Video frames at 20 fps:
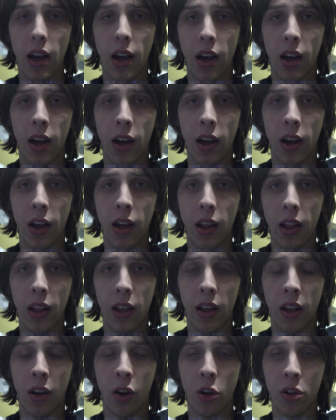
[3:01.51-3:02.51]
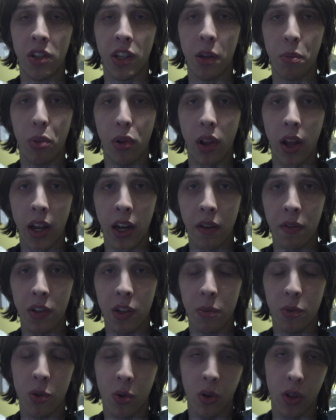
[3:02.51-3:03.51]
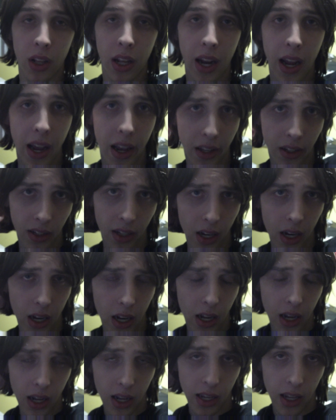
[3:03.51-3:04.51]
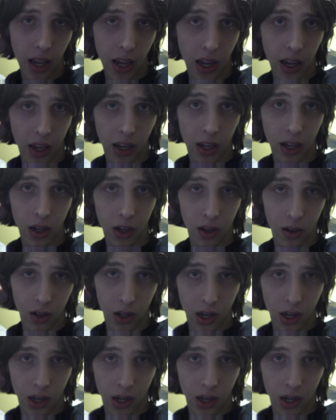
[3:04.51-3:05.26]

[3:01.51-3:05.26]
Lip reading: an RC plane of some sort that has a